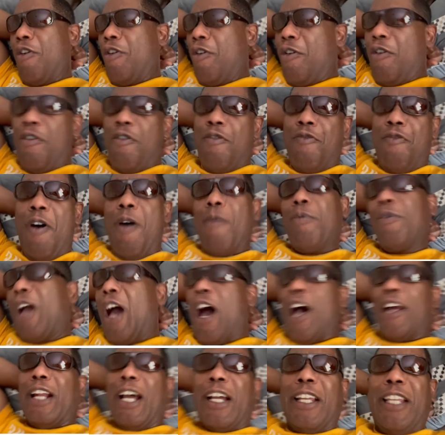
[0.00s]
if I'm
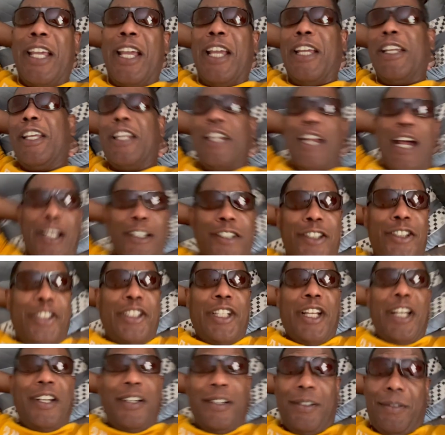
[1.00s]
God, I can't get out of
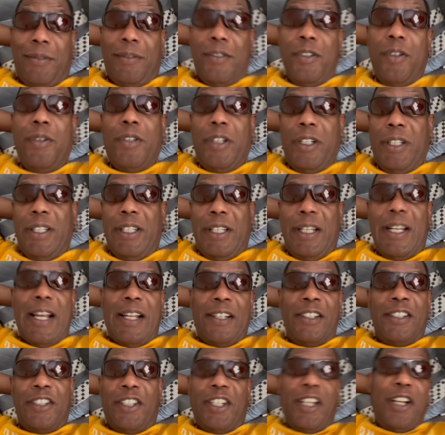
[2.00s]
jail. You could get out
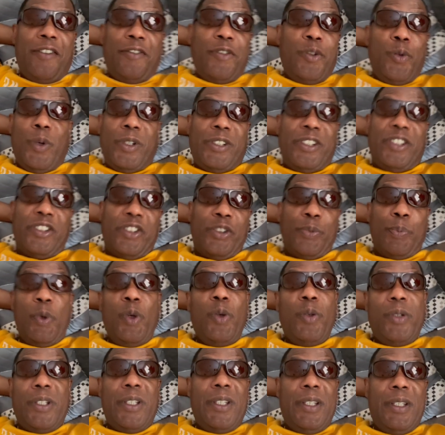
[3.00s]
of jail if you wasn't
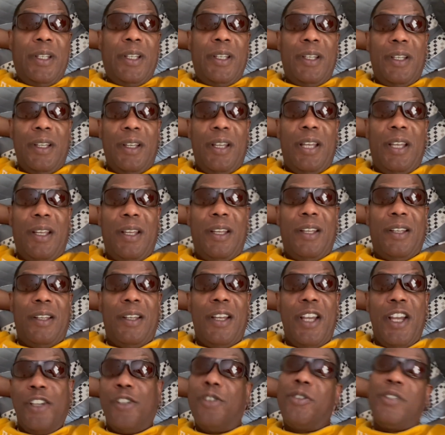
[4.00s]
spooky.
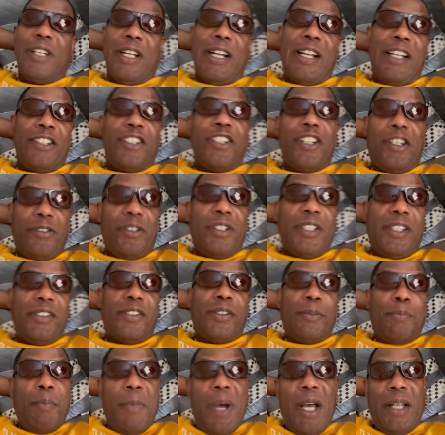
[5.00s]
You get out of jail, you get
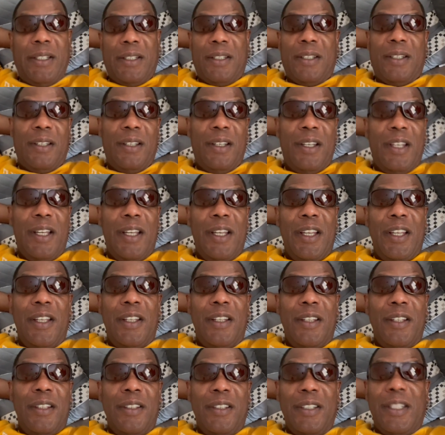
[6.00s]
some money.
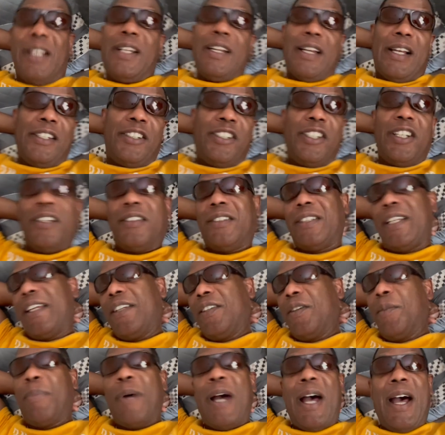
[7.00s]
You get out of jail, take
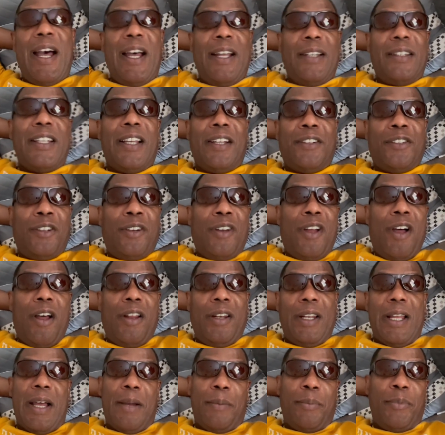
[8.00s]
your behind down the law
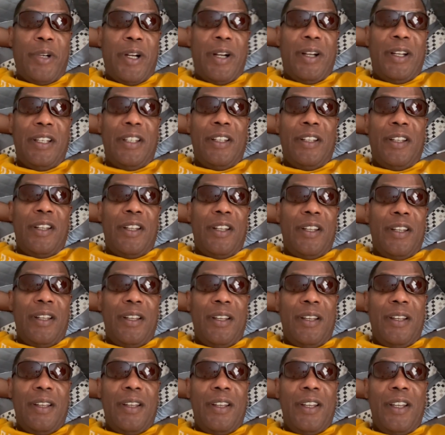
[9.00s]
library.
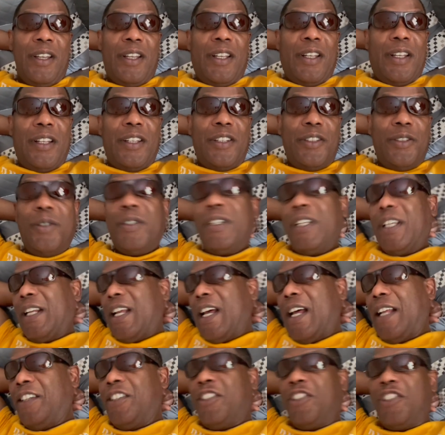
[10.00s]
You get
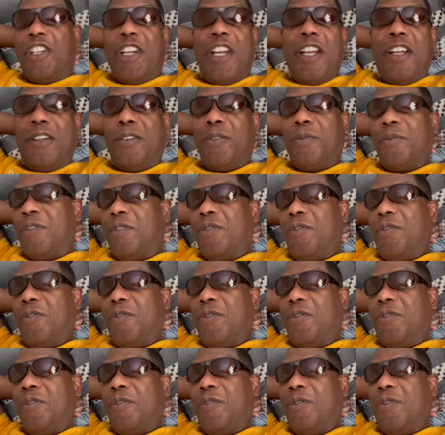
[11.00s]
out of jail,